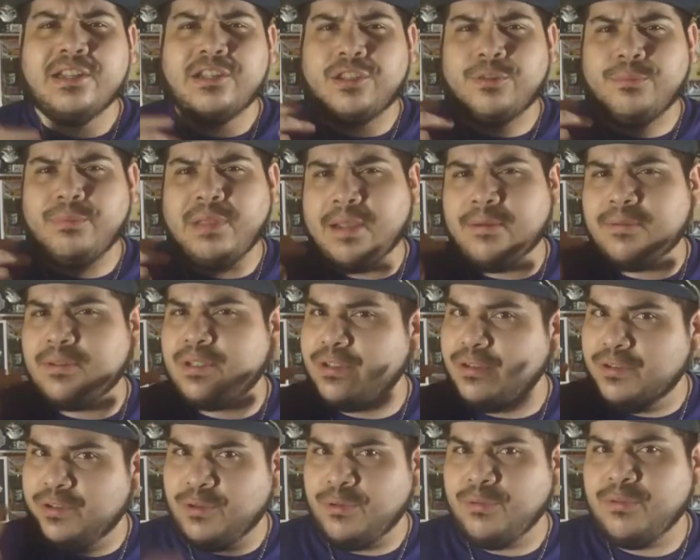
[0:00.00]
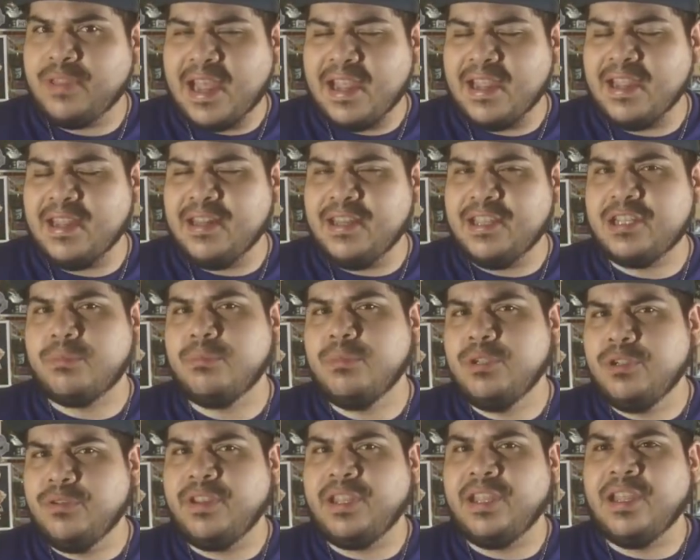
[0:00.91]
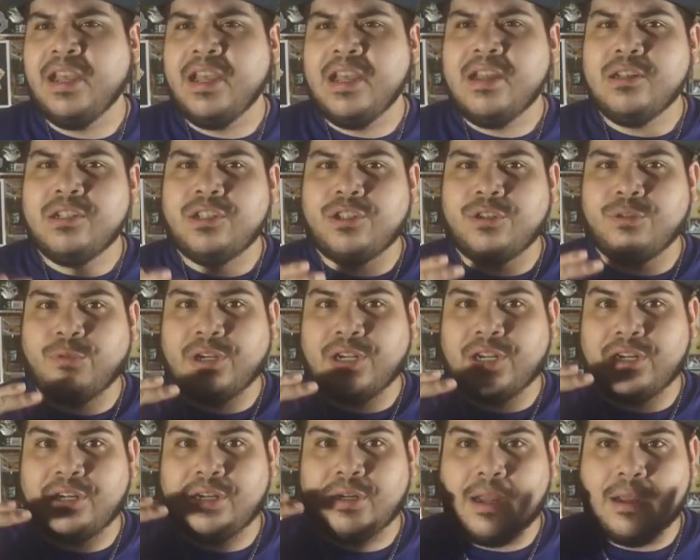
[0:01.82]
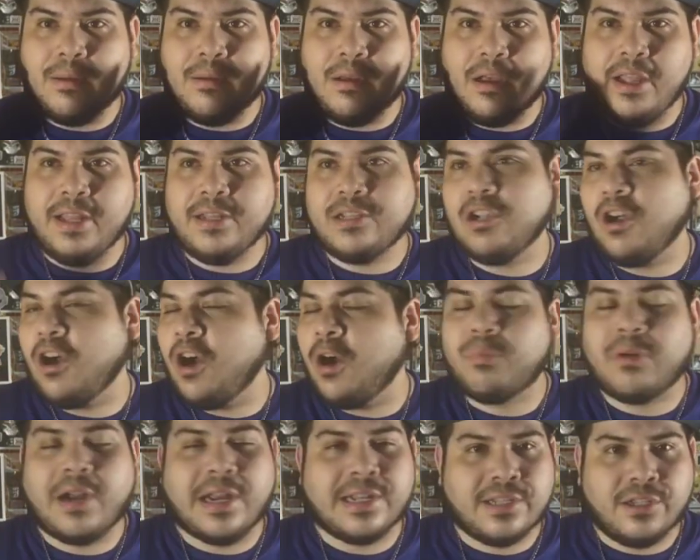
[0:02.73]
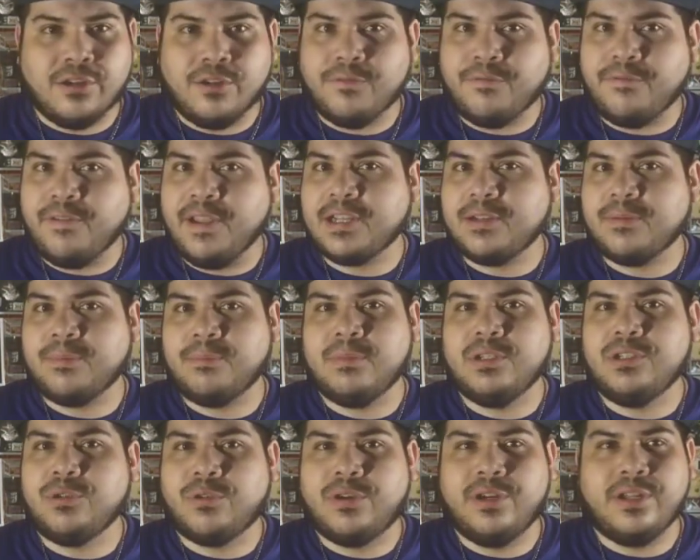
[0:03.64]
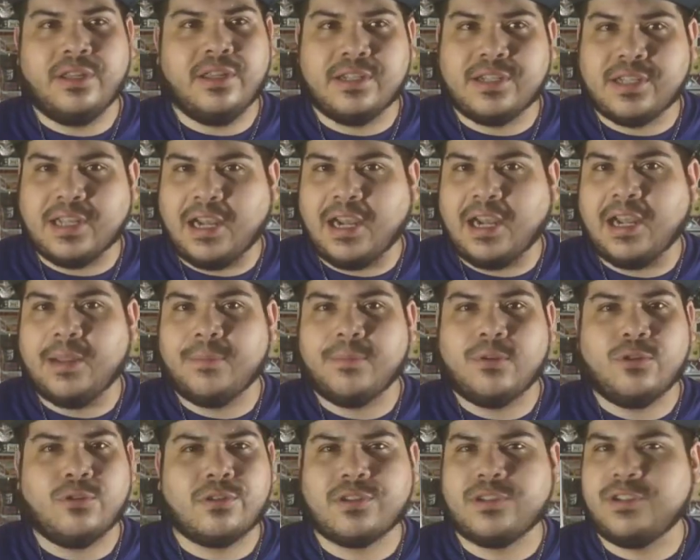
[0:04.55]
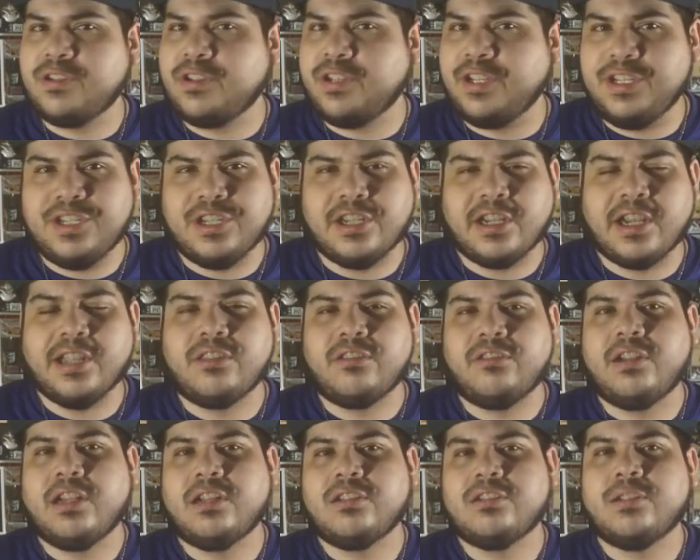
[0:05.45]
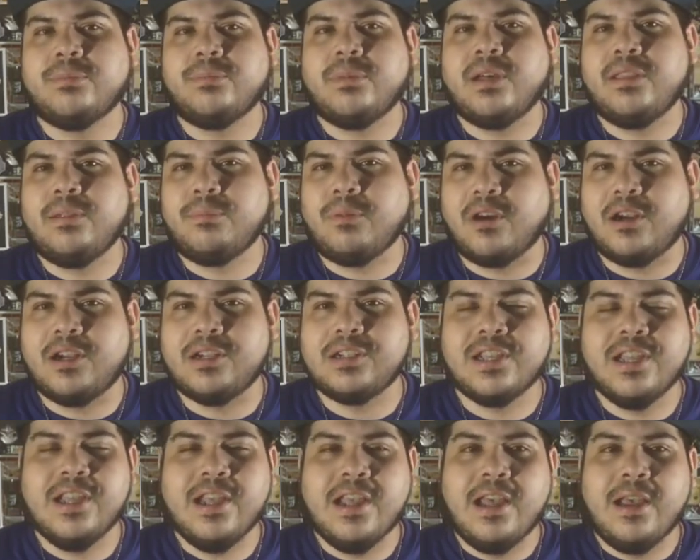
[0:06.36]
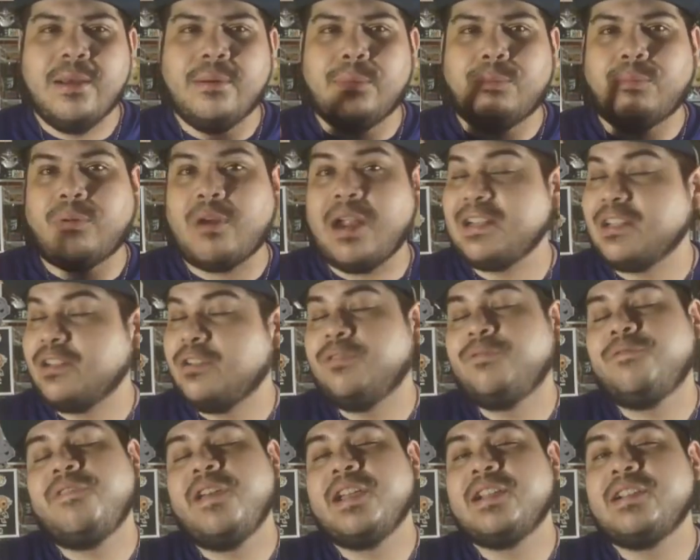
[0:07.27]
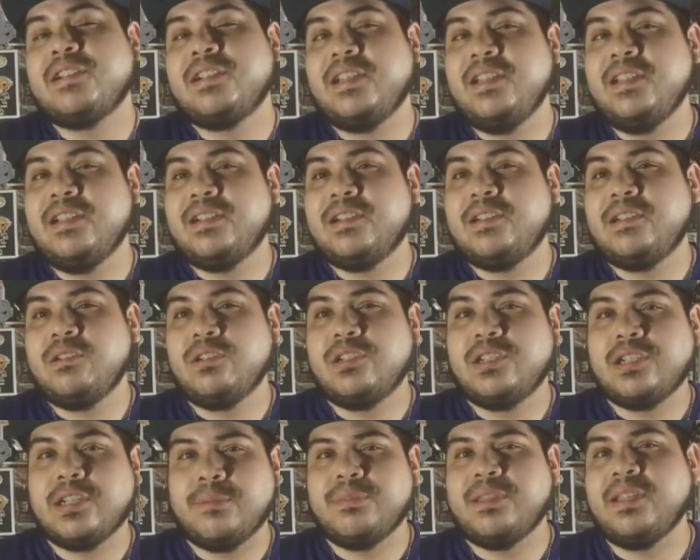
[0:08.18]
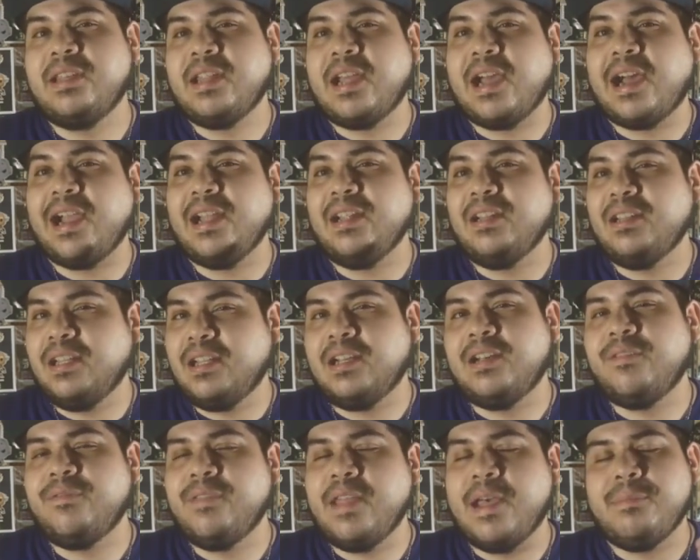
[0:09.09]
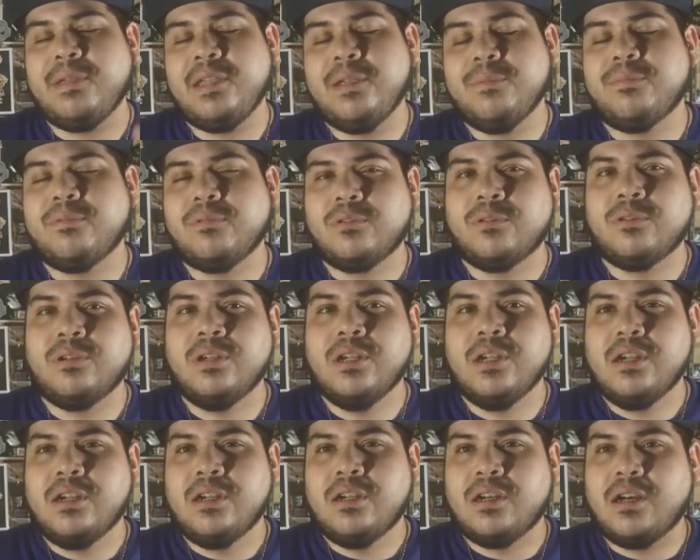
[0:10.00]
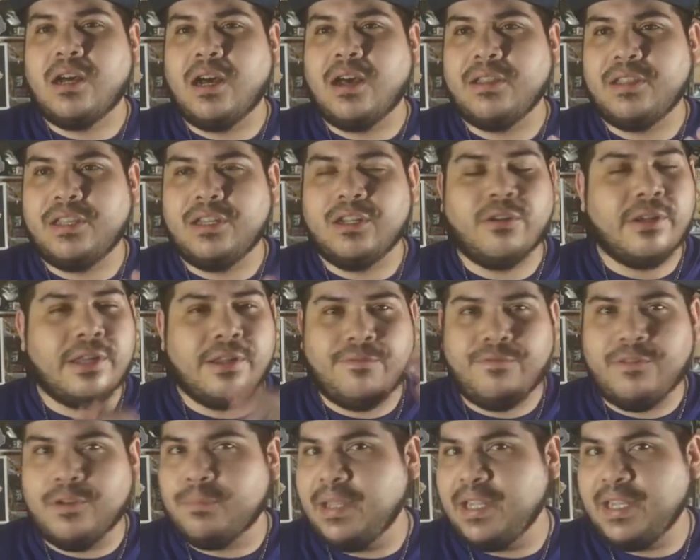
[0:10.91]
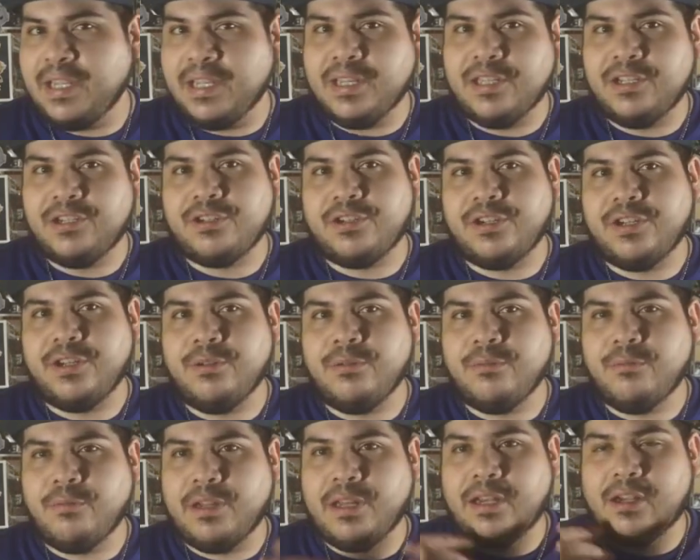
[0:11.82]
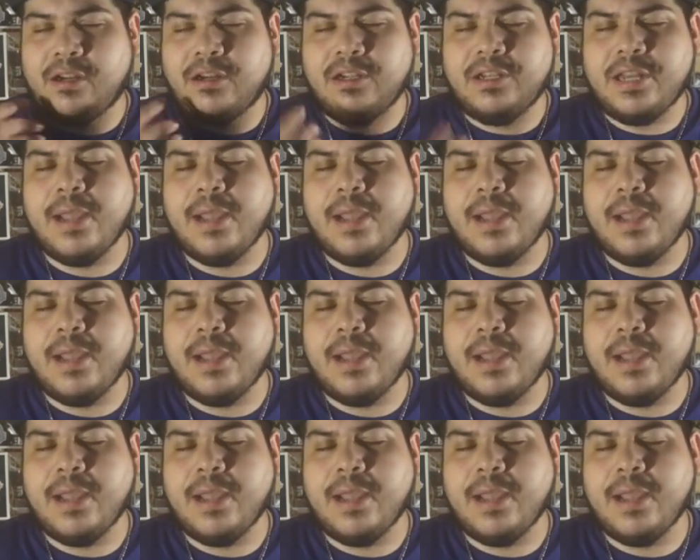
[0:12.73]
to be able to do that in this movie, to where it's all practical effects majority of the time. Of course, there's CGI throughout some other parts, but practical effects is something that I love, that people, you know, in the filmmaking industry, when they're